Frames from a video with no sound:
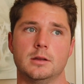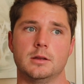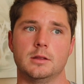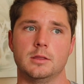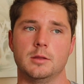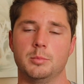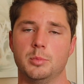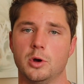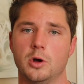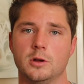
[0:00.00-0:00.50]

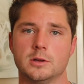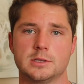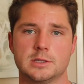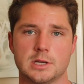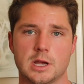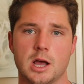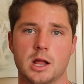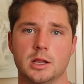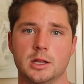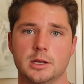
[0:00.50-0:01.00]
the ball
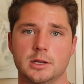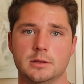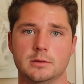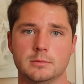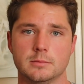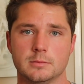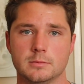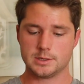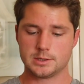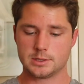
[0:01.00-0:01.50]
solid.
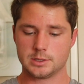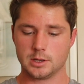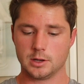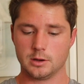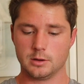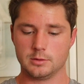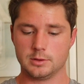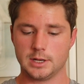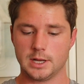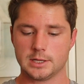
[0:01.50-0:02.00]

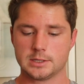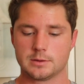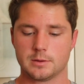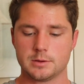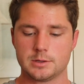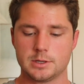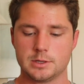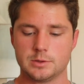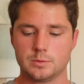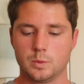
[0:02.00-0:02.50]
So the next
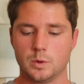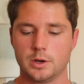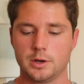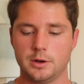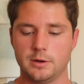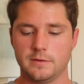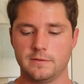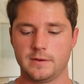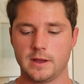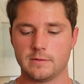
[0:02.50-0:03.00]
question is, what are
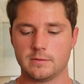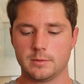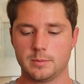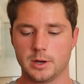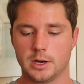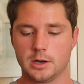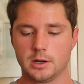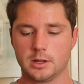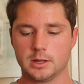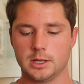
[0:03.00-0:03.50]
your favorite
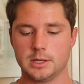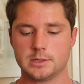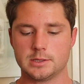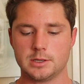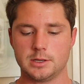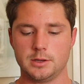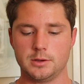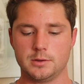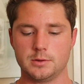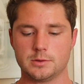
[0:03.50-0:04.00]
pair of cleats
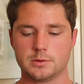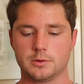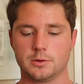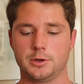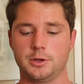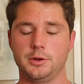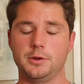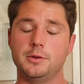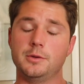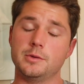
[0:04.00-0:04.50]
to use,
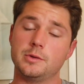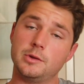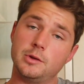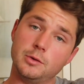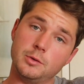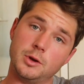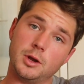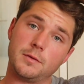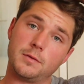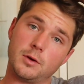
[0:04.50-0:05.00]
or do you use
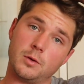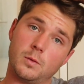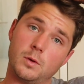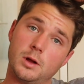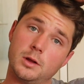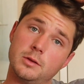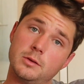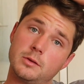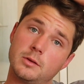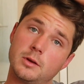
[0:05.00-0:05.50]
two different
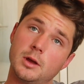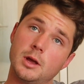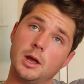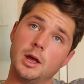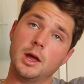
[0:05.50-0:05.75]
ones?